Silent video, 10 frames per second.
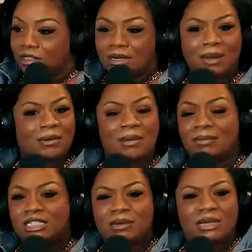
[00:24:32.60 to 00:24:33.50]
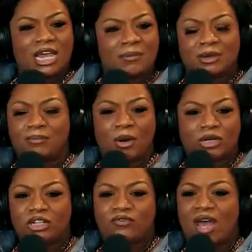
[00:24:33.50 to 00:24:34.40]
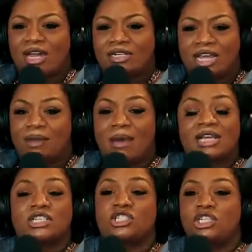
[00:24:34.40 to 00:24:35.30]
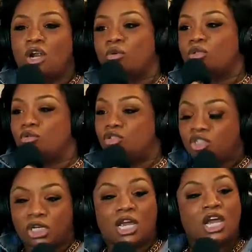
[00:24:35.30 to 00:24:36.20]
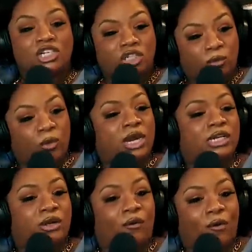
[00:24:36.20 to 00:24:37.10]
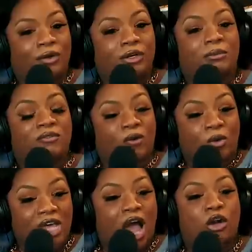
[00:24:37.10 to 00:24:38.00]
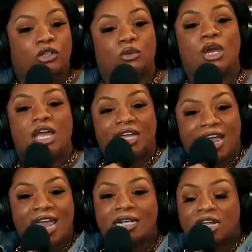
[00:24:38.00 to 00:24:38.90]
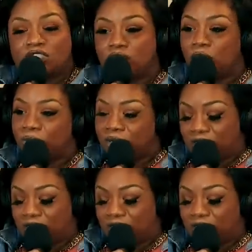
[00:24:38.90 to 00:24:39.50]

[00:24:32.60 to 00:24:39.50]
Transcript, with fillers: Time, but mama, she be helping the police find dead bodies. I said she don't do shit. She read the article before y'all do and act like she know the